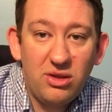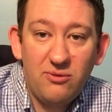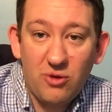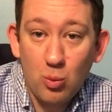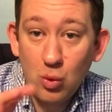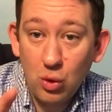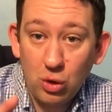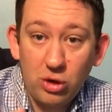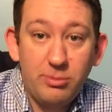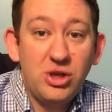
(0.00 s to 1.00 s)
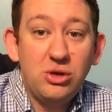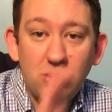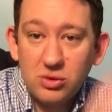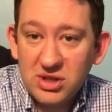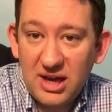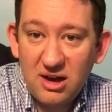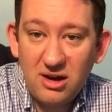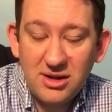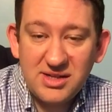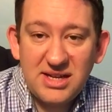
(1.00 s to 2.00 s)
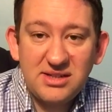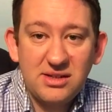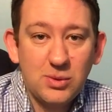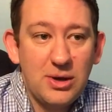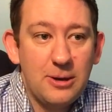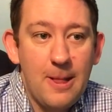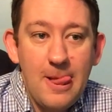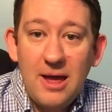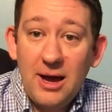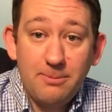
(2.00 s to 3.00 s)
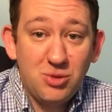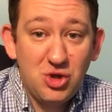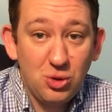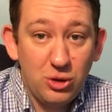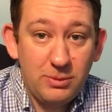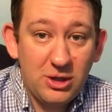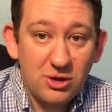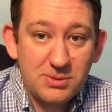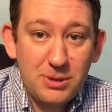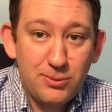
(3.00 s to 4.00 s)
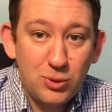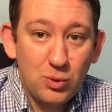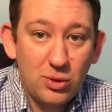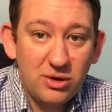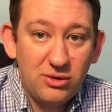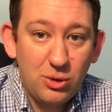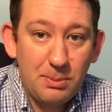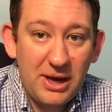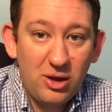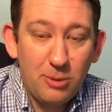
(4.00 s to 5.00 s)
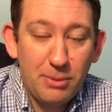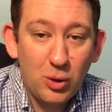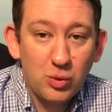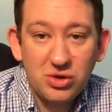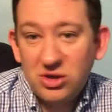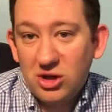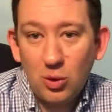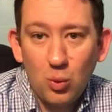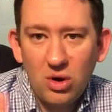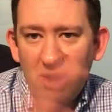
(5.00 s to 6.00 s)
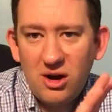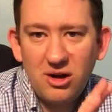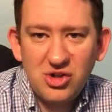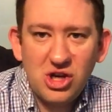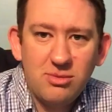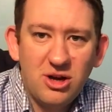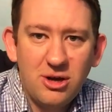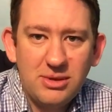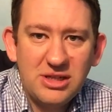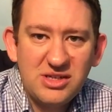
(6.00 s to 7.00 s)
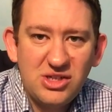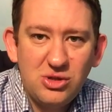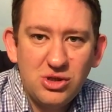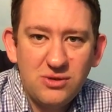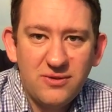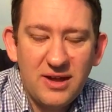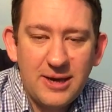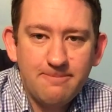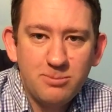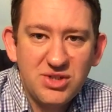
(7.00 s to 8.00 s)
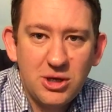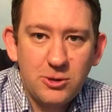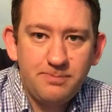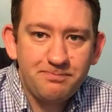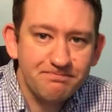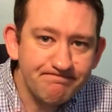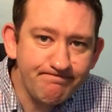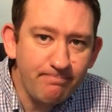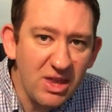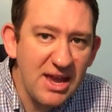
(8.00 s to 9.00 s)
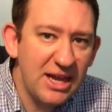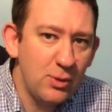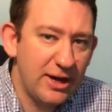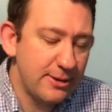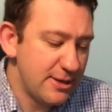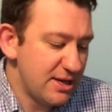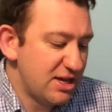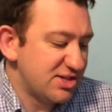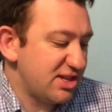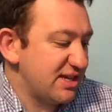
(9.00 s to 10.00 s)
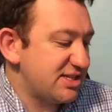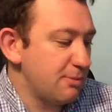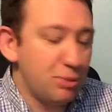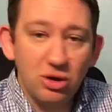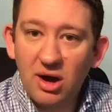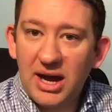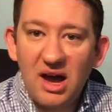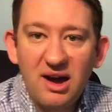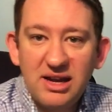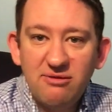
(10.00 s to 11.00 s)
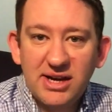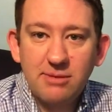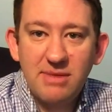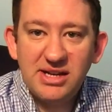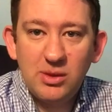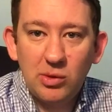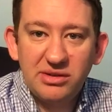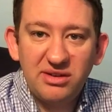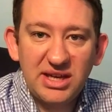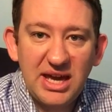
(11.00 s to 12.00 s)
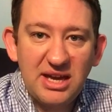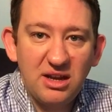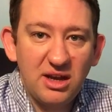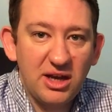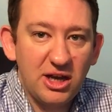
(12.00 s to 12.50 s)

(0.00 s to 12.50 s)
from Warlord, but you can also get artisans as well. I'm sure there'll be lots of people who want to do a Battle of the Bulge, and you know, what German army list do you do for that? So anyway, so that's the book. I highly recommend it once again,